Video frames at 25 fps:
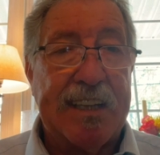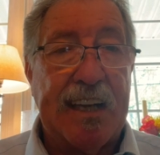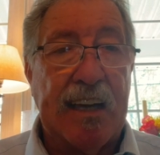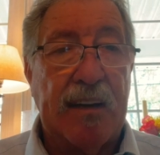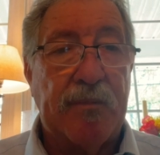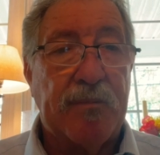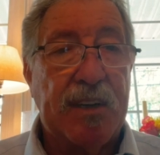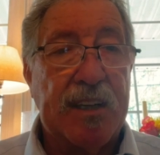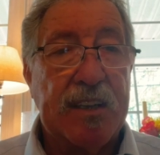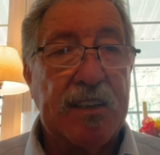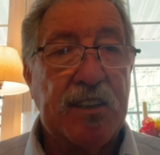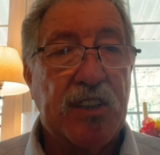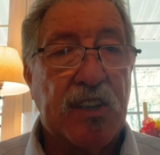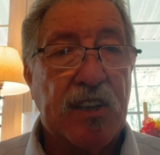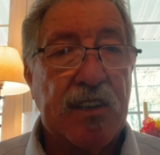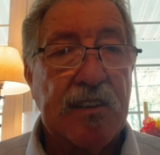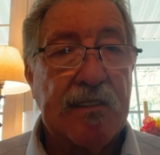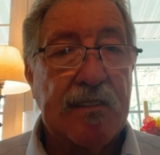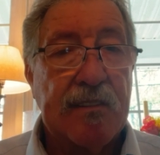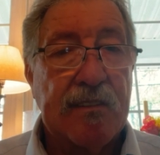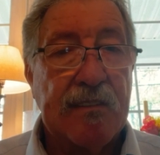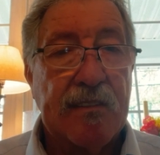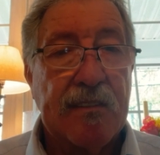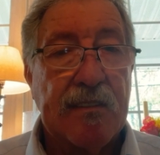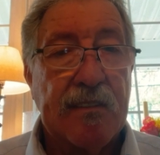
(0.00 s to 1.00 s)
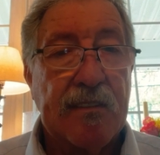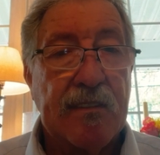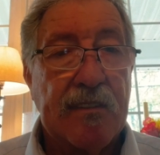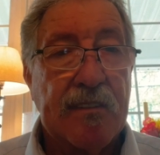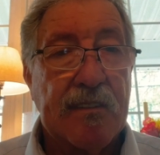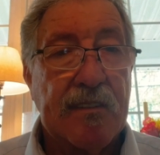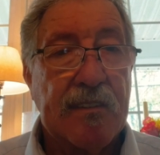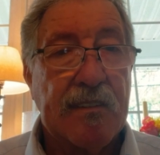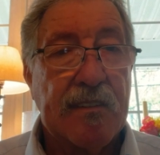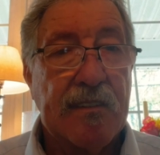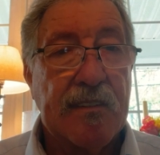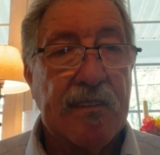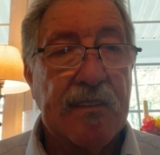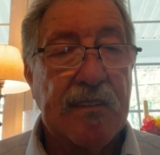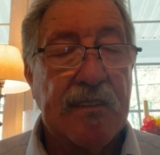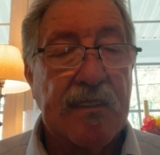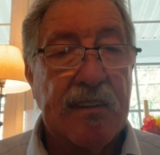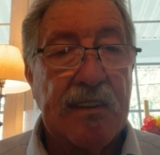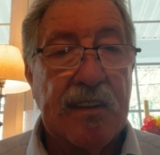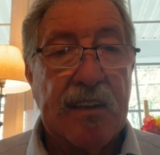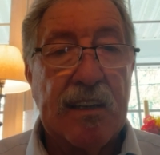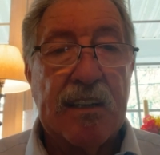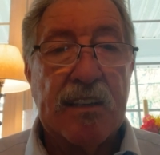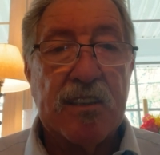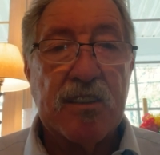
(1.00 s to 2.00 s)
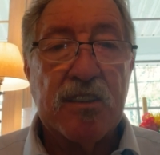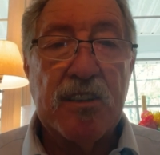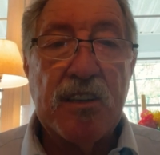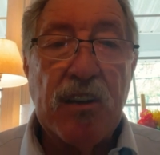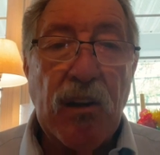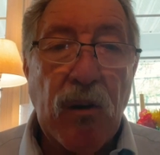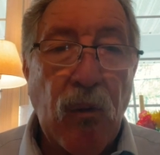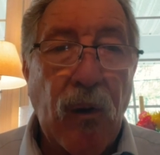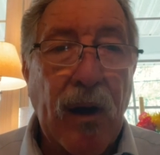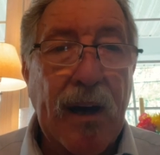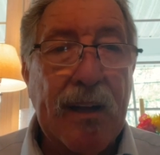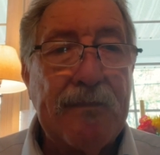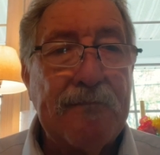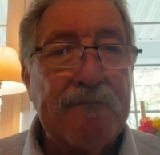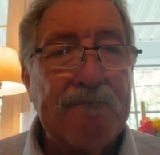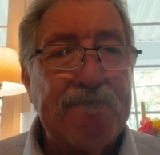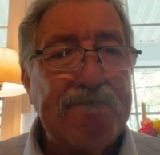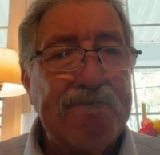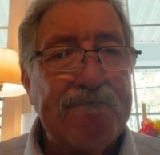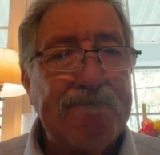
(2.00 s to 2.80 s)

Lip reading: image. You know what?